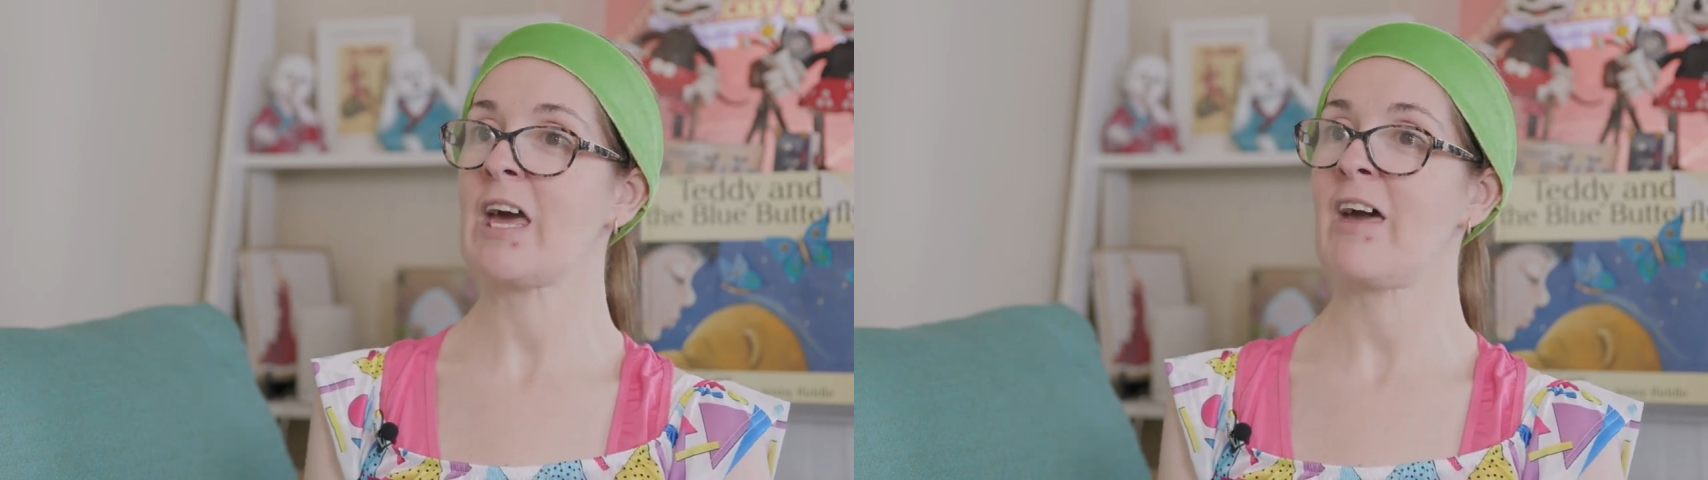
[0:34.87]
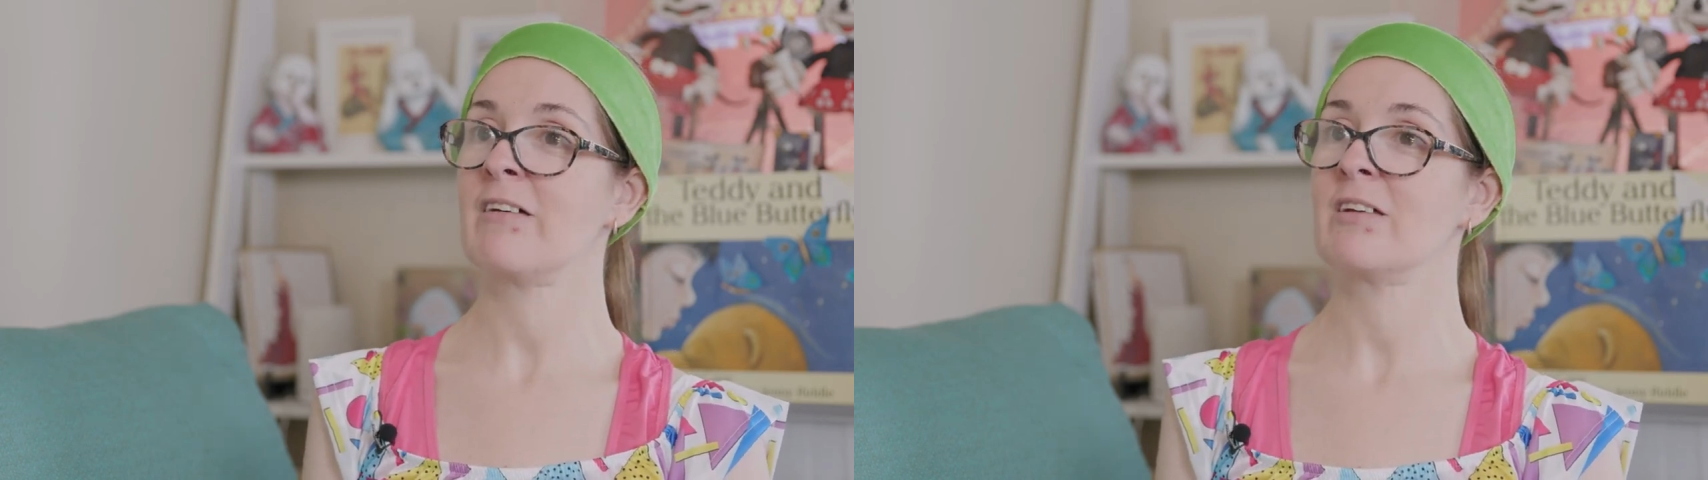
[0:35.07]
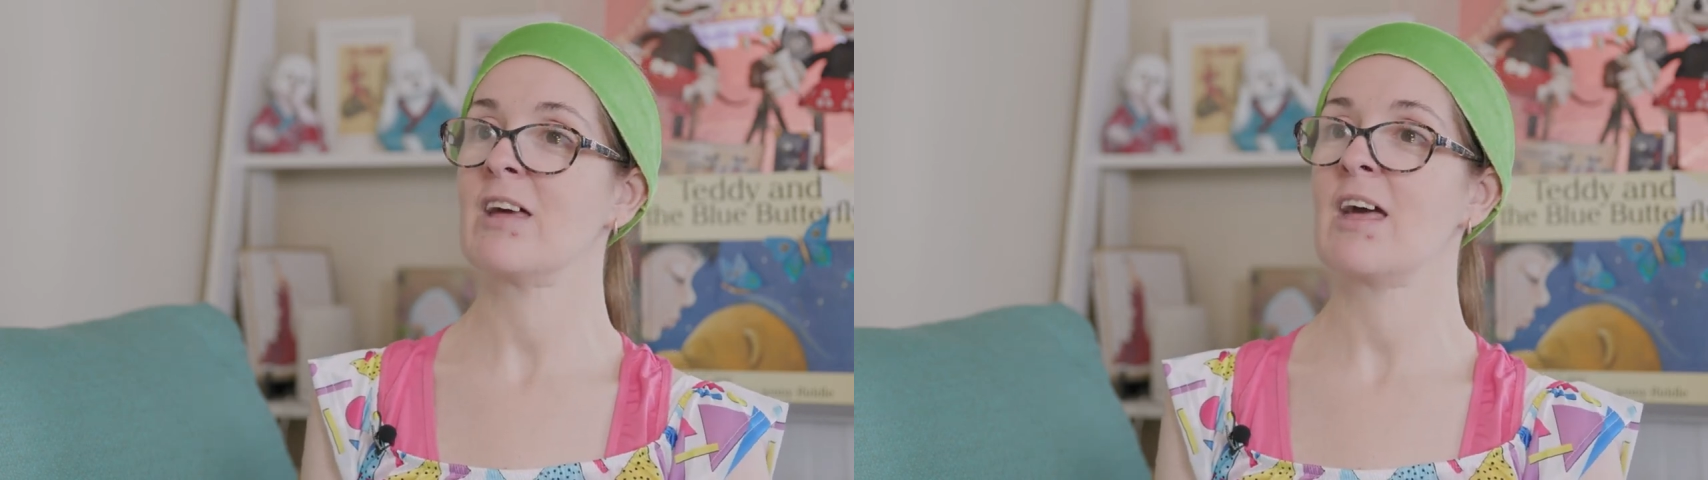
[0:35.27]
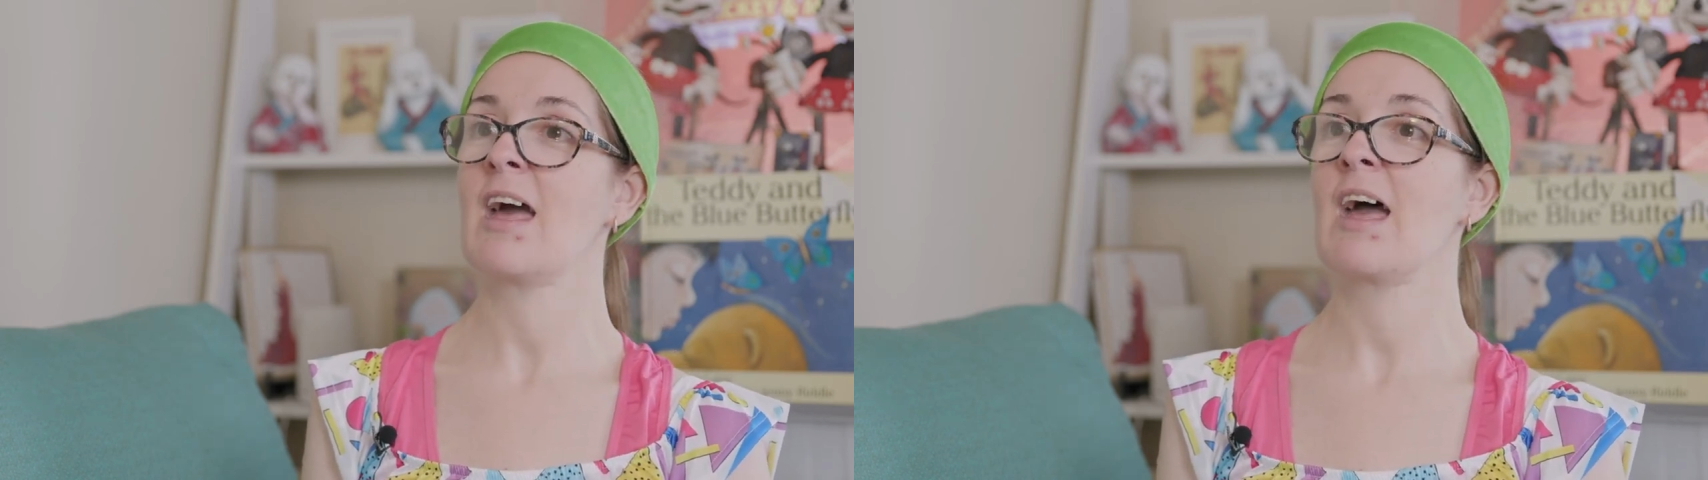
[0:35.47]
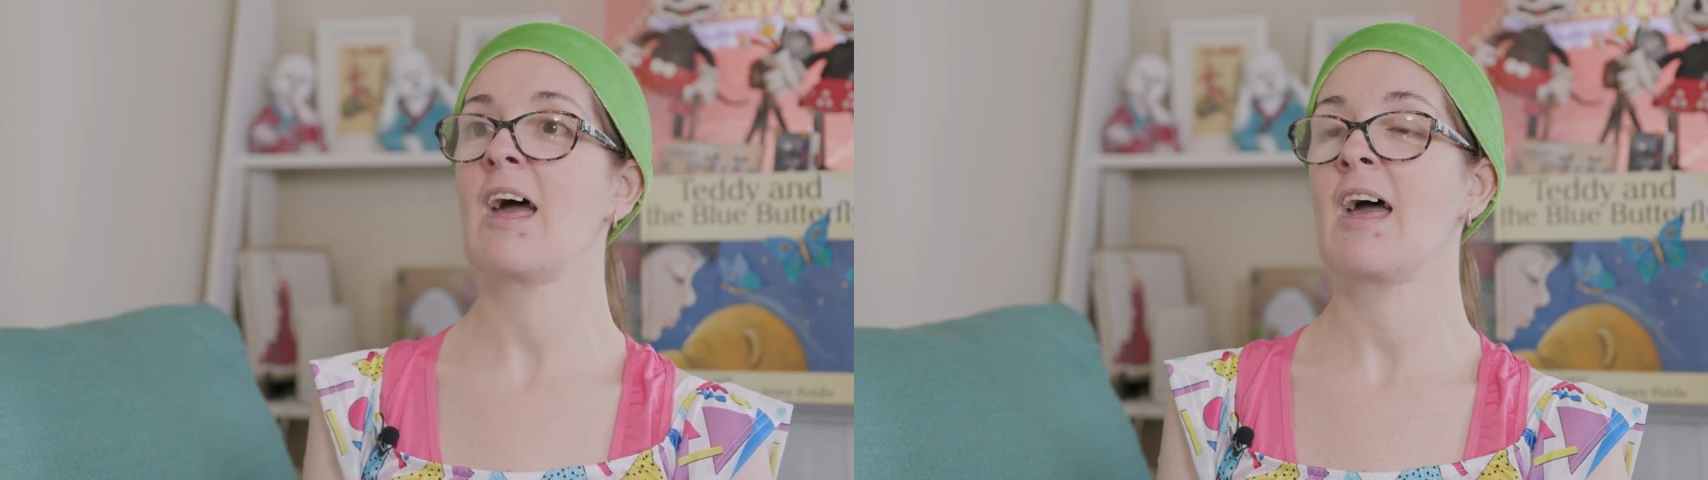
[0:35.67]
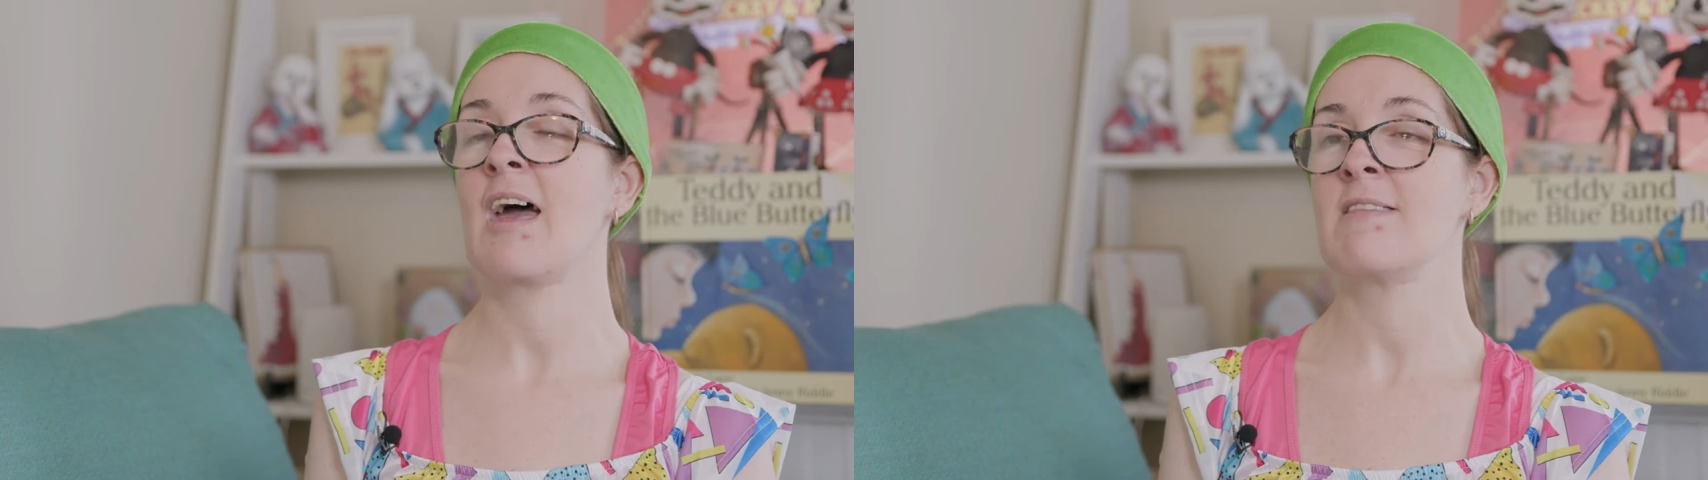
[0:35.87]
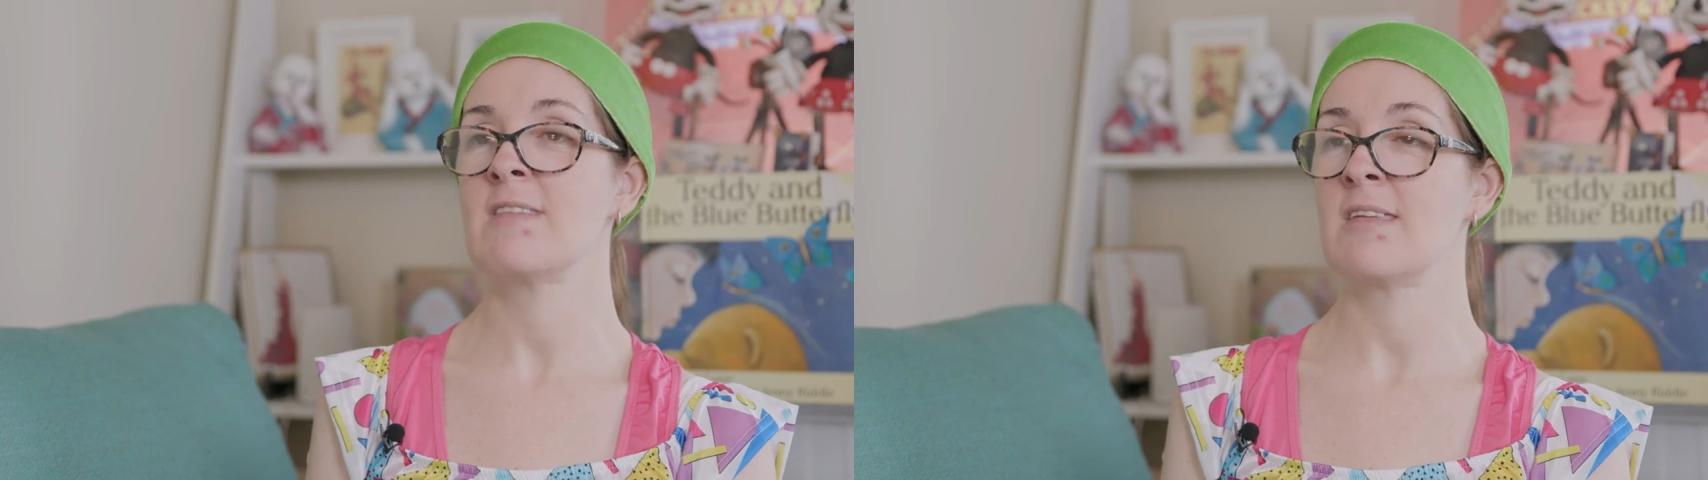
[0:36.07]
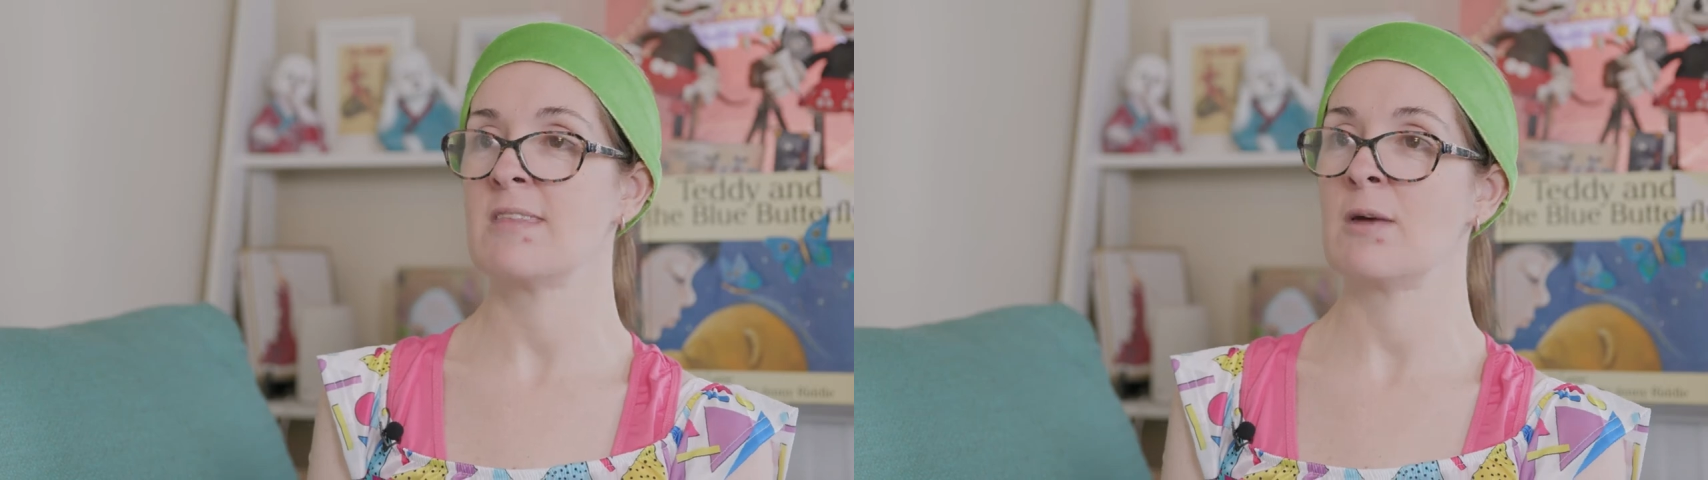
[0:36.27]
out,
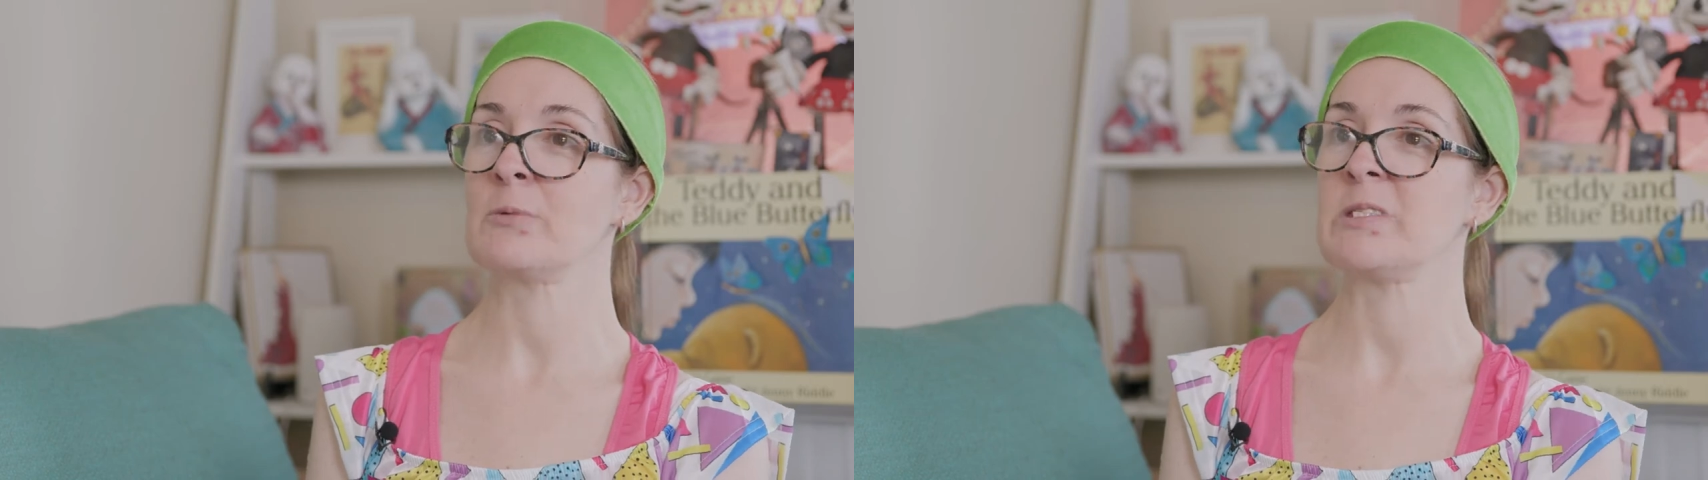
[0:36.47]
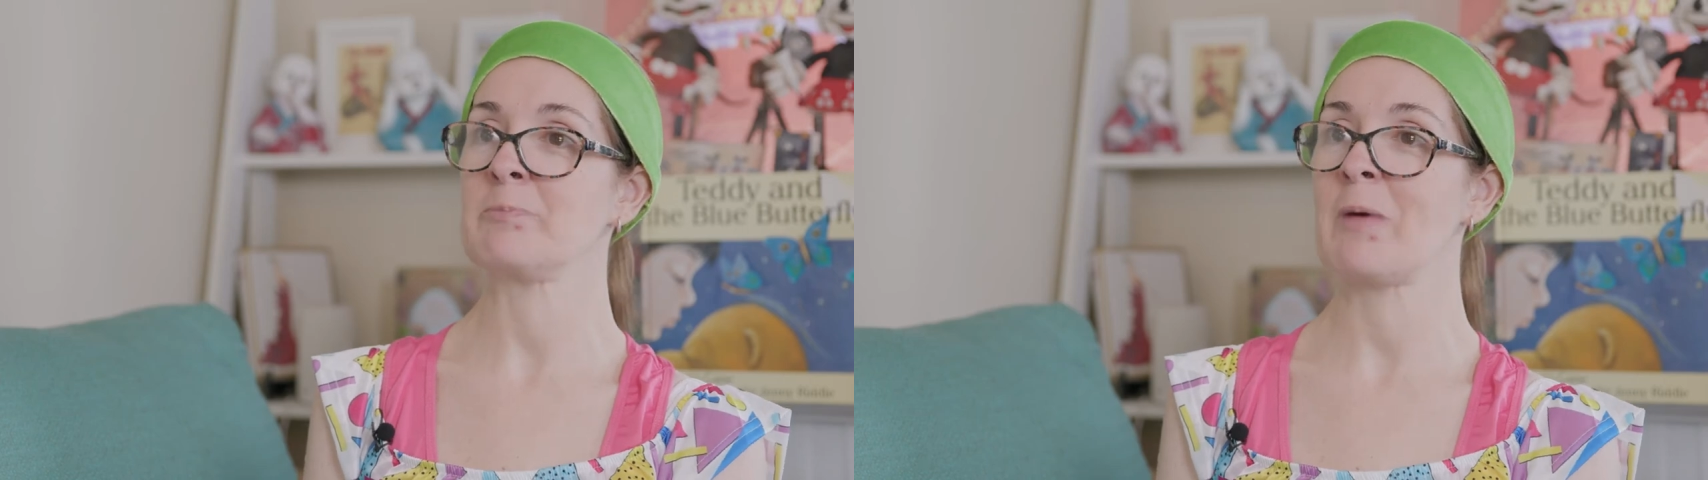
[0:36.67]
and then there was